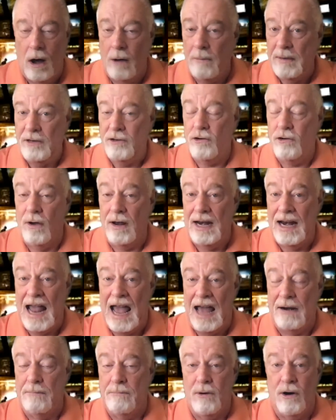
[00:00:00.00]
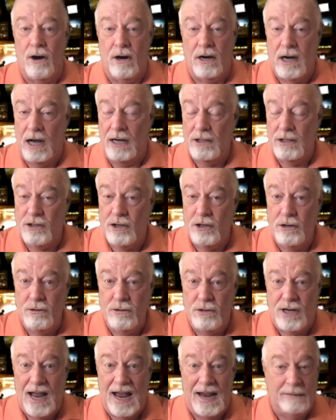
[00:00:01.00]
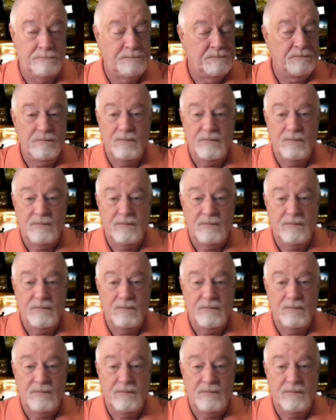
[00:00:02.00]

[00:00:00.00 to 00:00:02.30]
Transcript: I'll be joining Adam Burke on Tuesday.